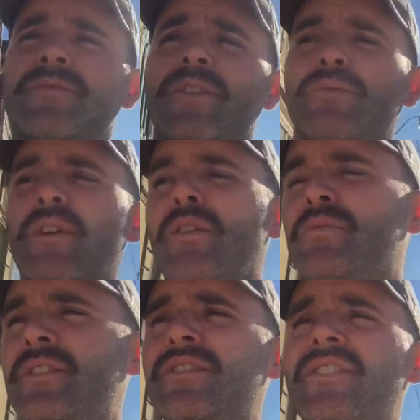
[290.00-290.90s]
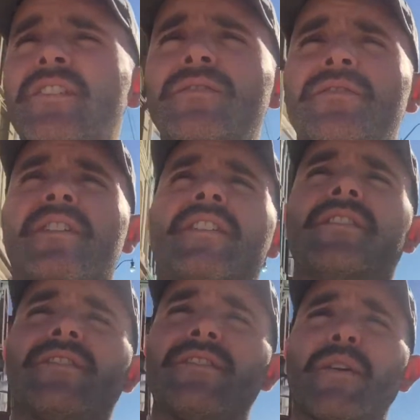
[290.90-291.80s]
retired police chief in
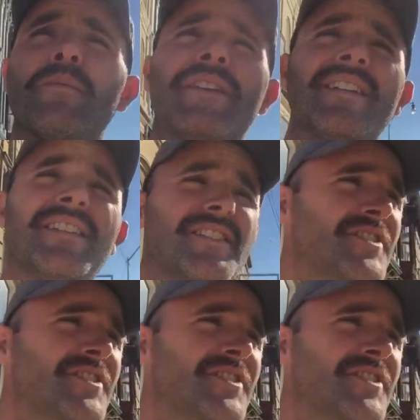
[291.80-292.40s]
the stomach and in the